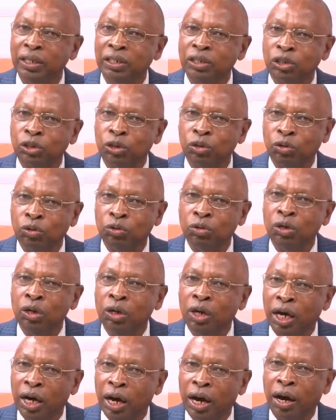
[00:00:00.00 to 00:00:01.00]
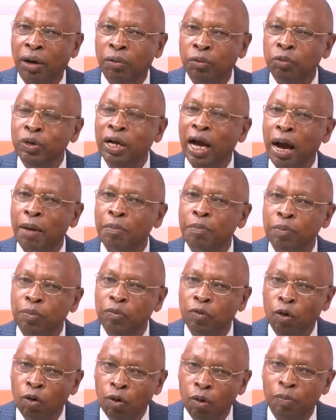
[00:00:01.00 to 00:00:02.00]
So uh, we have
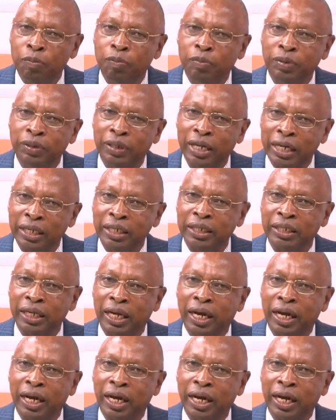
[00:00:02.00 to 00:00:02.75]
hope that.